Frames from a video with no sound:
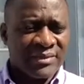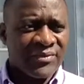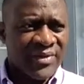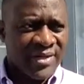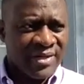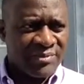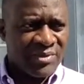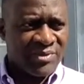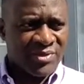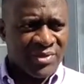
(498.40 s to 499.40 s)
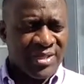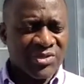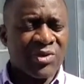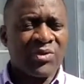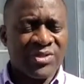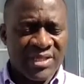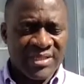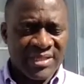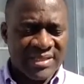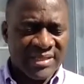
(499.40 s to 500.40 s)
variable. So there's no
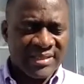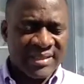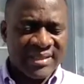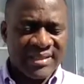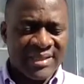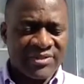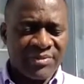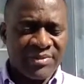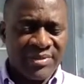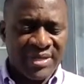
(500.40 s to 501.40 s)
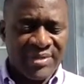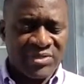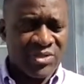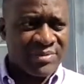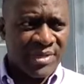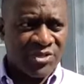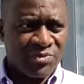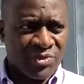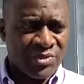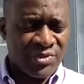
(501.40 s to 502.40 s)
consensus that in non-human primates or in mouse
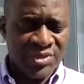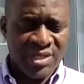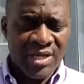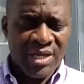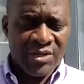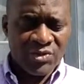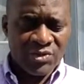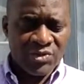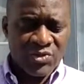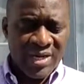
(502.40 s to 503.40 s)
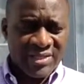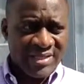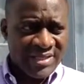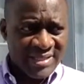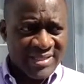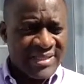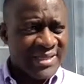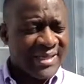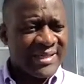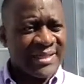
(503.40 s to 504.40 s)
models, you do actually see
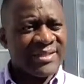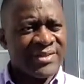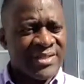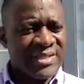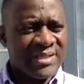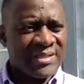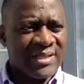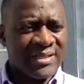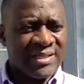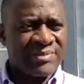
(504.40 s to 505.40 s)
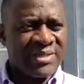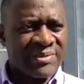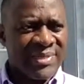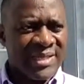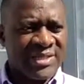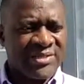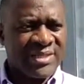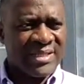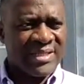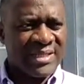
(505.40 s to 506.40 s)
that increase in uh, TB replication
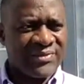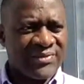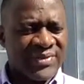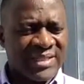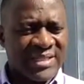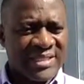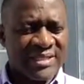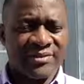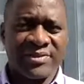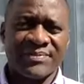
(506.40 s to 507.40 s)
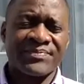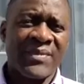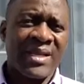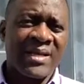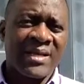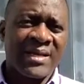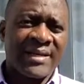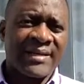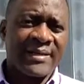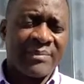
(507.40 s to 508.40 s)
in HIV-infected cells.
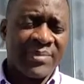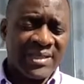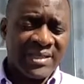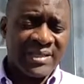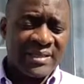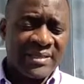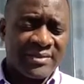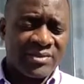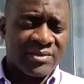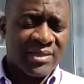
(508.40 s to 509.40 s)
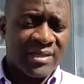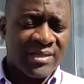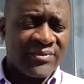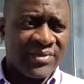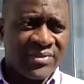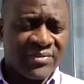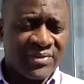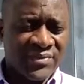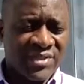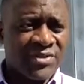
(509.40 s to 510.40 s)
Uh, but the uh, you know uh, in, vi-
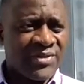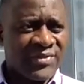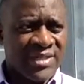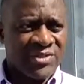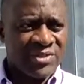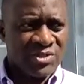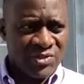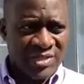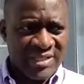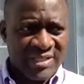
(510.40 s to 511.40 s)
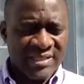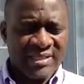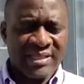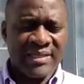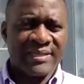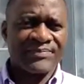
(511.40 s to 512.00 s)
in, vitro infections do suggest that.